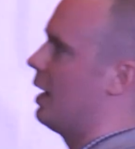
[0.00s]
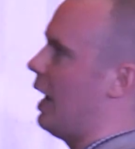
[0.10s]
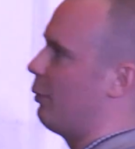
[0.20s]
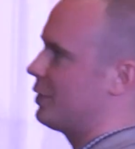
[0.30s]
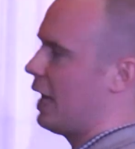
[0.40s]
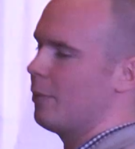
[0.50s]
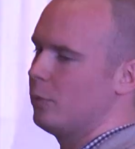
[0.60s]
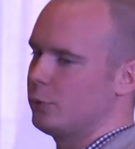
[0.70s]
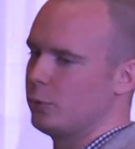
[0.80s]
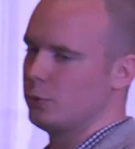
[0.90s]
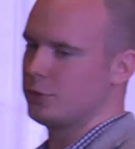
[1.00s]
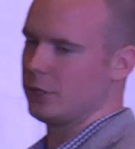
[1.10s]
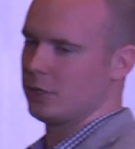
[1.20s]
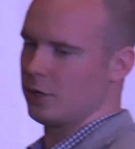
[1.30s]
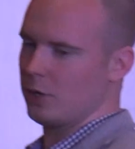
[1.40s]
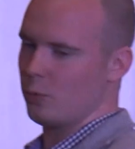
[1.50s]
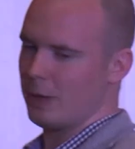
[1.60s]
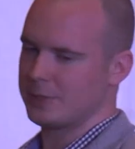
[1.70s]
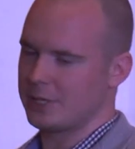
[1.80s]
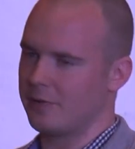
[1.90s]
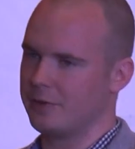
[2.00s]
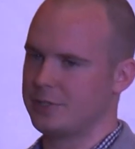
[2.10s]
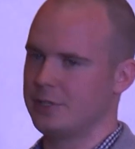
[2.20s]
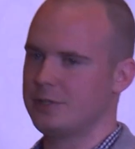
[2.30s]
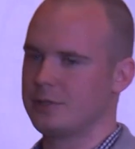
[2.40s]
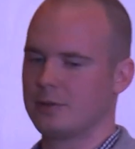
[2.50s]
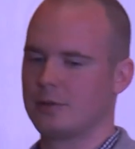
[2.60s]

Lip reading: I was able to, using web services,